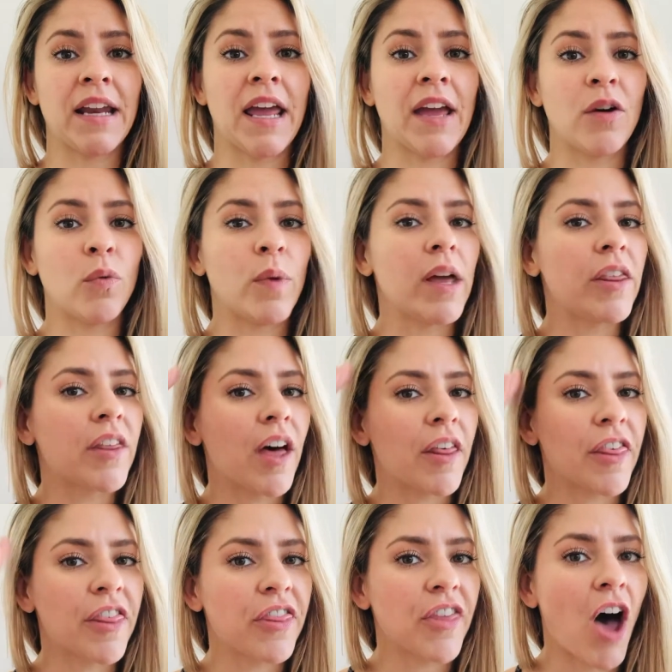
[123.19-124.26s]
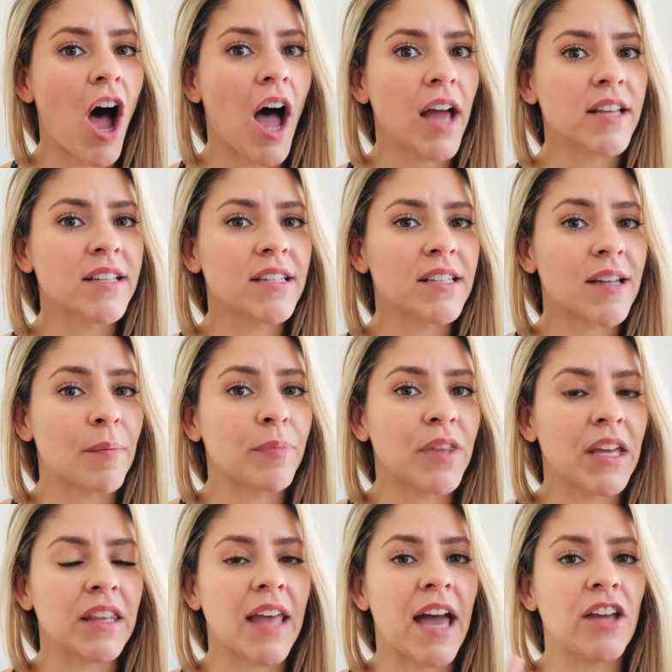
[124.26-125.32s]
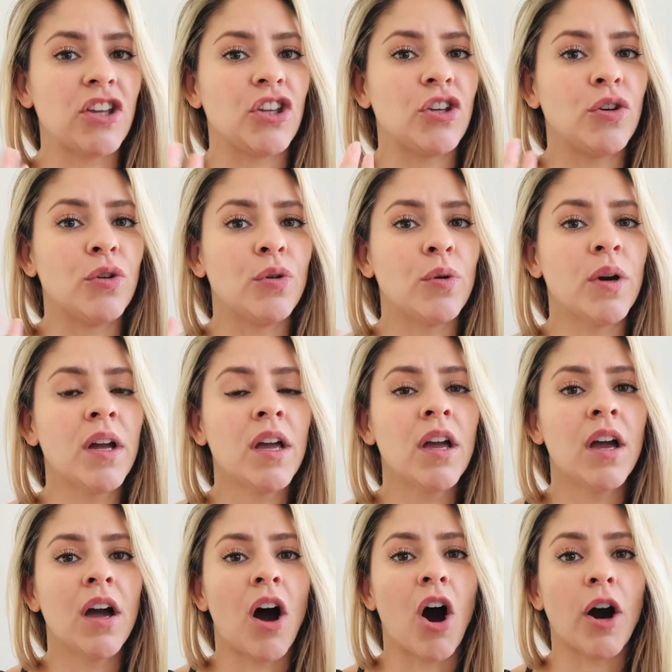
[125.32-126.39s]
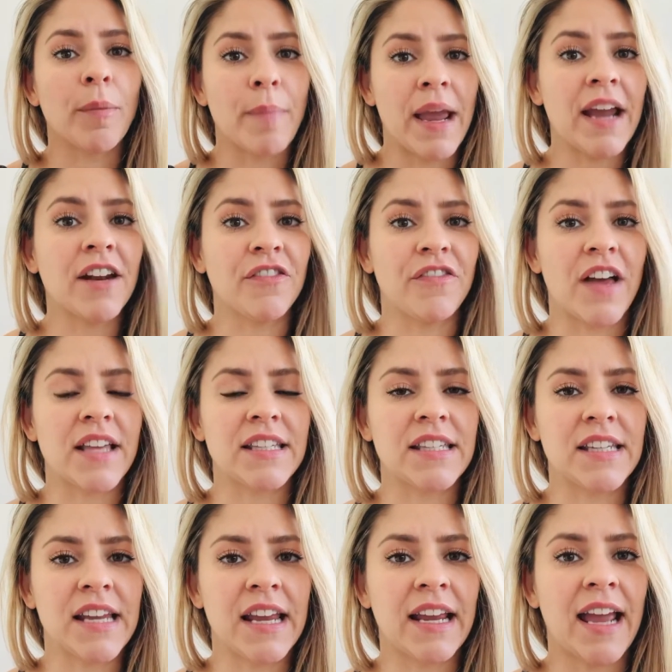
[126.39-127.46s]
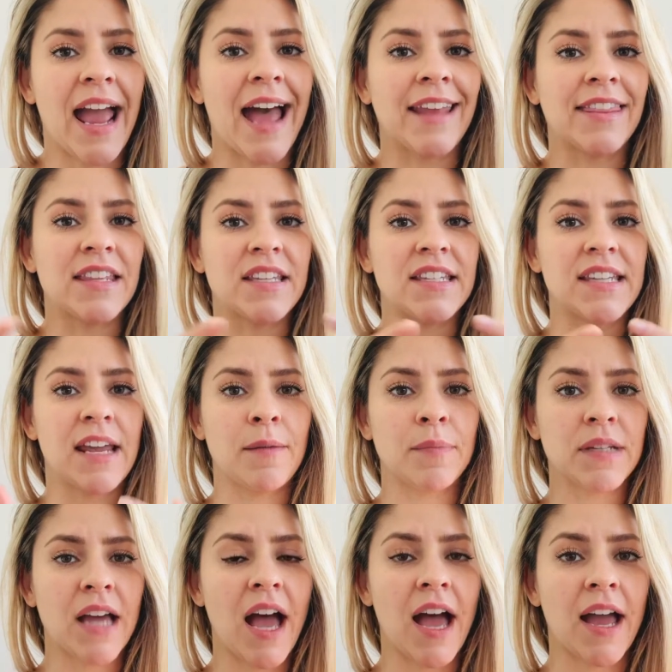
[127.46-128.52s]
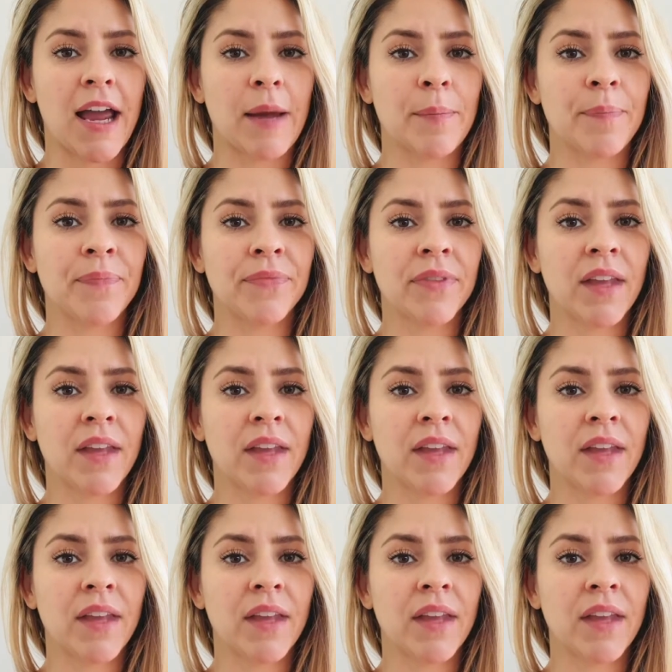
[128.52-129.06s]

it with a thought, something that you are manifesting at the same time,